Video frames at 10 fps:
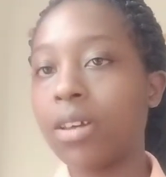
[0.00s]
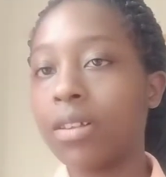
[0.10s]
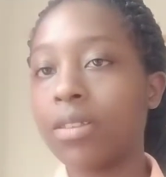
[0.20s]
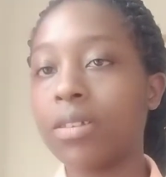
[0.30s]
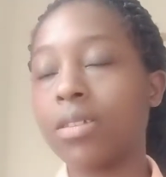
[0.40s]

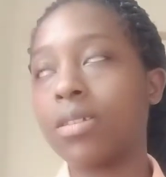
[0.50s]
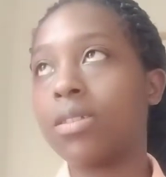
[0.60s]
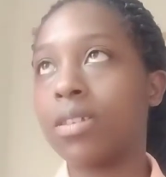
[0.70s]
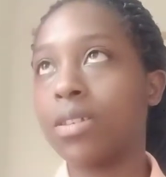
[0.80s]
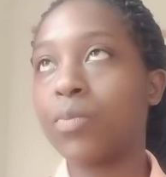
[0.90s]

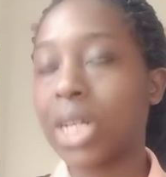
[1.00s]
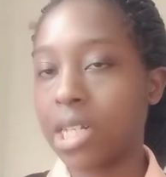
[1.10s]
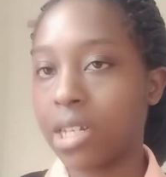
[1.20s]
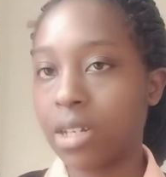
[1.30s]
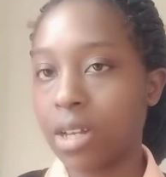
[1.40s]
this
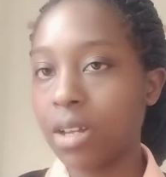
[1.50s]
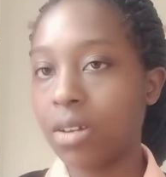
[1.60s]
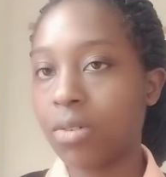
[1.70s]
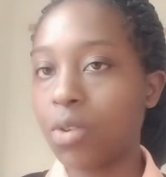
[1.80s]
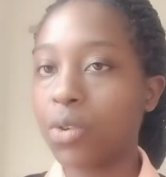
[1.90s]
bacteria
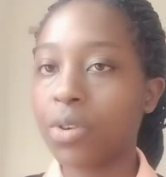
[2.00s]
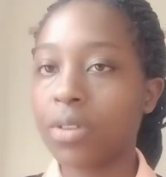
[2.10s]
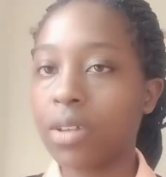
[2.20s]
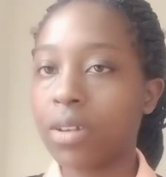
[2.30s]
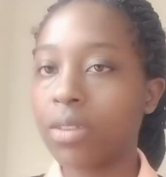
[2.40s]
or
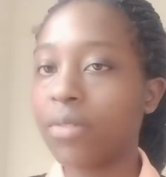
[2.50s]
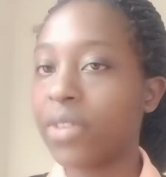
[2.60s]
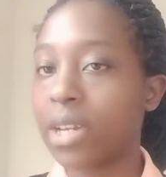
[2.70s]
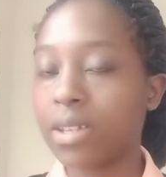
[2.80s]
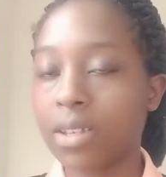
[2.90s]
the
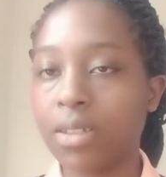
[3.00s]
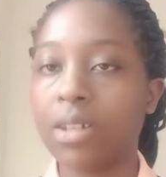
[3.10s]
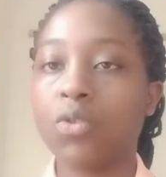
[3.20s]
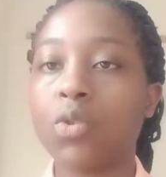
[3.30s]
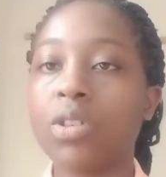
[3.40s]
viruses
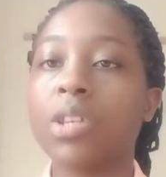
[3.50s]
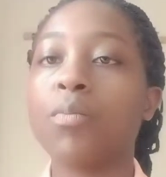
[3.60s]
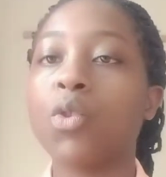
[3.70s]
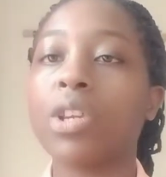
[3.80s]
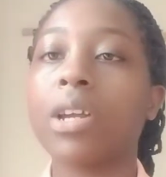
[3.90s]
that cause
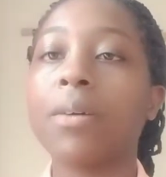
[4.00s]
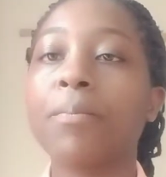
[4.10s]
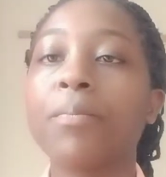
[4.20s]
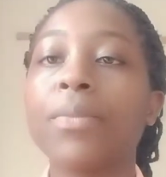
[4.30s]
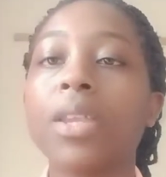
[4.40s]
pneumonia,
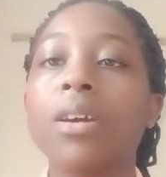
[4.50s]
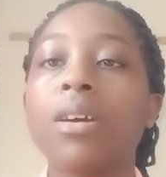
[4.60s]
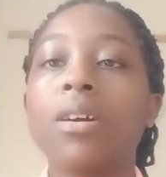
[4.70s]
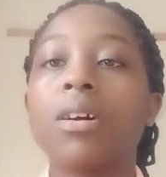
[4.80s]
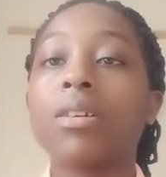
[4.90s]

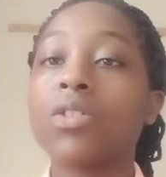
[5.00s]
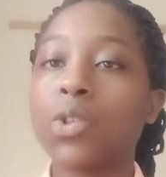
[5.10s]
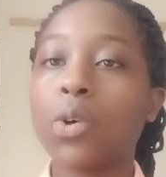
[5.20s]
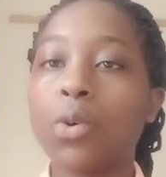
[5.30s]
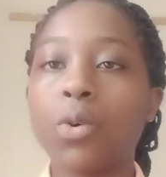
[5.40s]
and
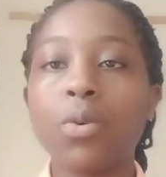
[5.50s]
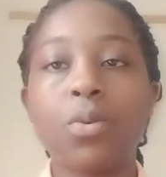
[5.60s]
so